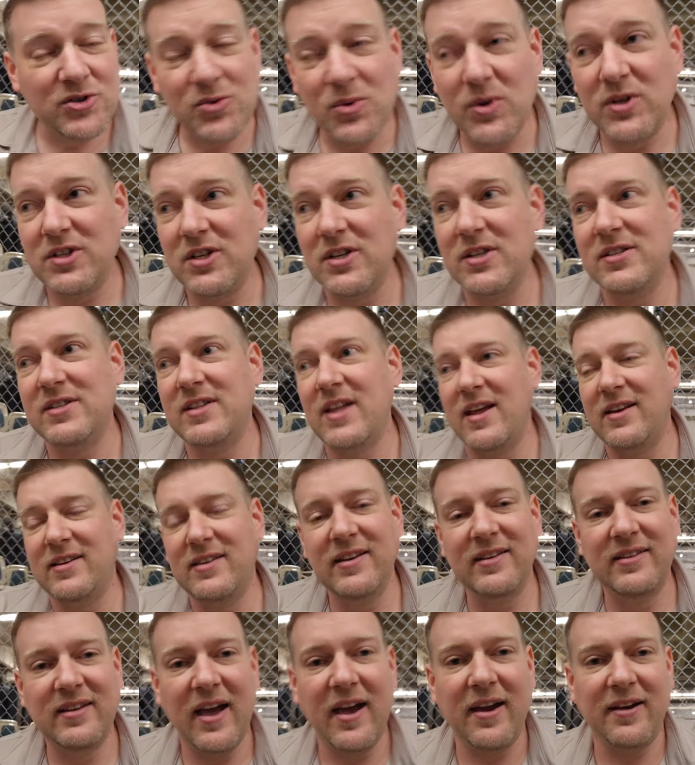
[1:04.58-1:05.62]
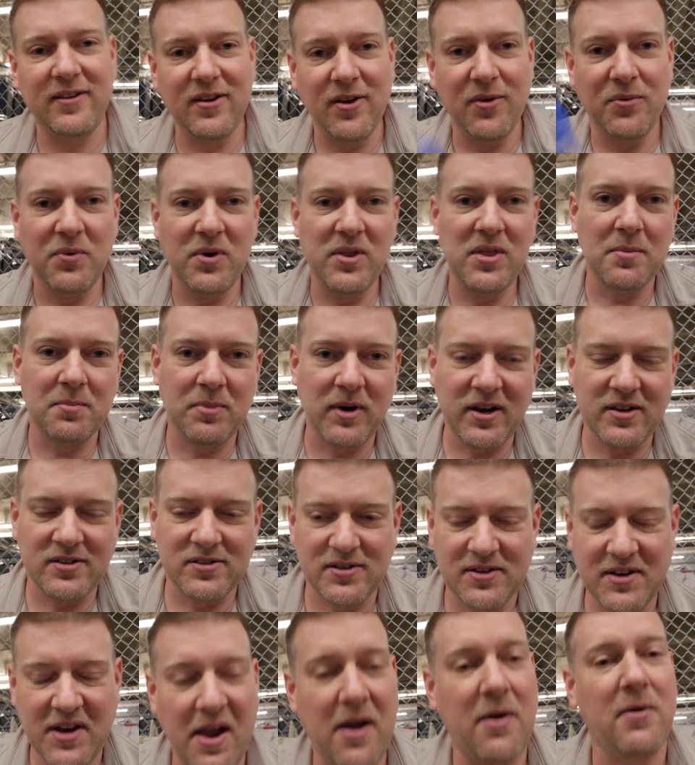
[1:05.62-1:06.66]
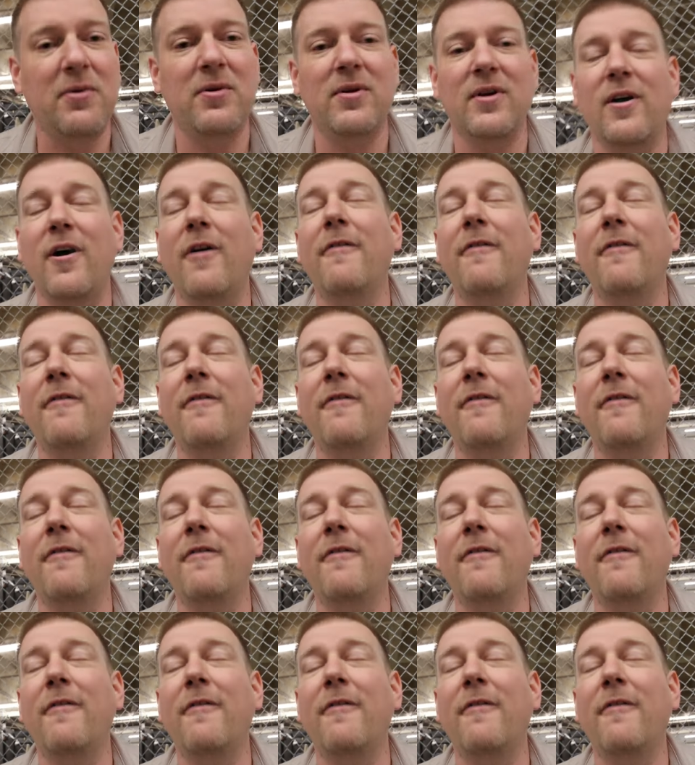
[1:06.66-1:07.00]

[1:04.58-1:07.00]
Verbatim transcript: switches that detect when the brakes are down.